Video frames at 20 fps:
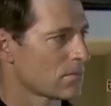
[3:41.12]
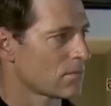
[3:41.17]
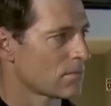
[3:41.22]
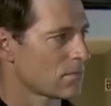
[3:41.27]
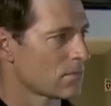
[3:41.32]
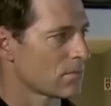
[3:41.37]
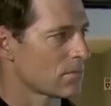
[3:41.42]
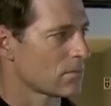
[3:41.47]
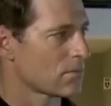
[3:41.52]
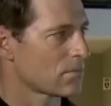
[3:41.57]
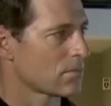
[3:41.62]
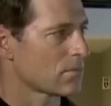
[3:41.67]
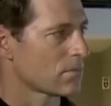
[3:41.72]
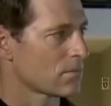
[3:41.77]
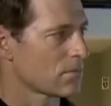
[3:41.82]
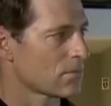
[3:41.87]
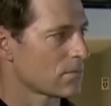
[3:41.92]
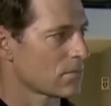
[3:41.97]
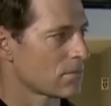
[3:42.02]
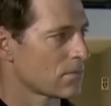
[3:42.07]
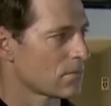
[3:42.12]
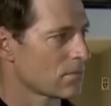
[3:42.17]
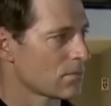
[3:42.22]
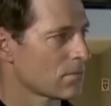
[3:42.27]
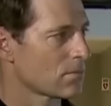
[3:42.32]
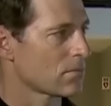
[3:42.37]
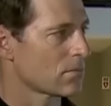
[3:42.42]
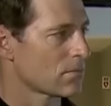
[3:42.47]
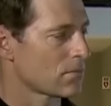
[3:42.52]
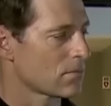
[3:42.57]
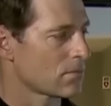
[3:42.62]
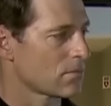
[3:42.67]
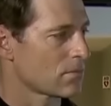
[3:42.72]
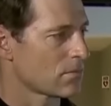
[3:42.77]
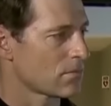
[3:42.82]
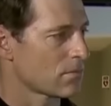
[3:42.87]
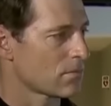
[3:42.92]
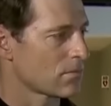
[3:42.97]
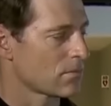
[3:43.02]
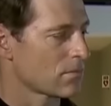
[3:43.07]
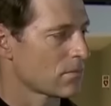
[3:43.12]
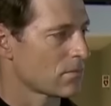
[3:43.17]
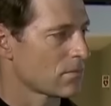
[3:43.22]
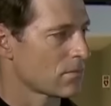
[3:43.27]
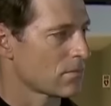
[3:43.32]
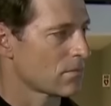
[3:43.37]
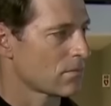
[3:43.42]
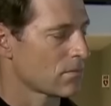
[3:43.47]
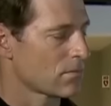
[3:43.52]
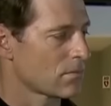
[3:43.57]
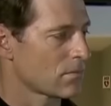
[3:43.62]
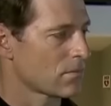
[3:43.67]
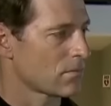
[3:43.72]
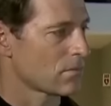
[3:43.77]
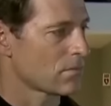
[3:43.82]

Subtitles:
[no speech]